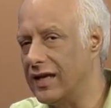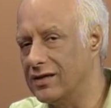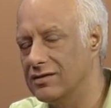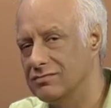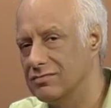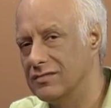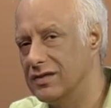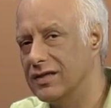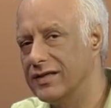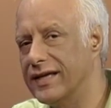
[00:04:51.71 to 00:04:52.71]
Like
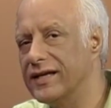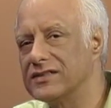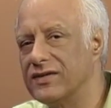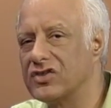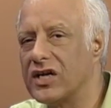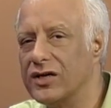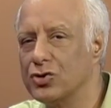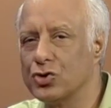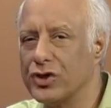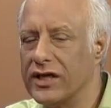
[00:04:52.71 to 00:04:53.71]
kings have
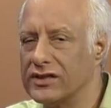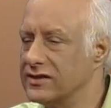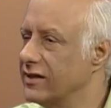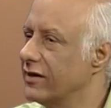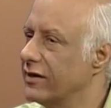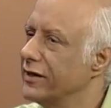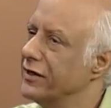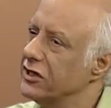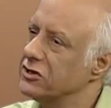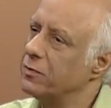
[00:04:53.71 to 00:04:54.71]
tried to trace their
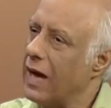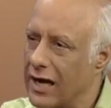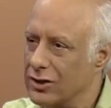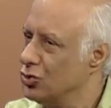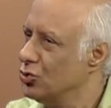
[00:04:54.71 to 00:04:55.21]
lineage back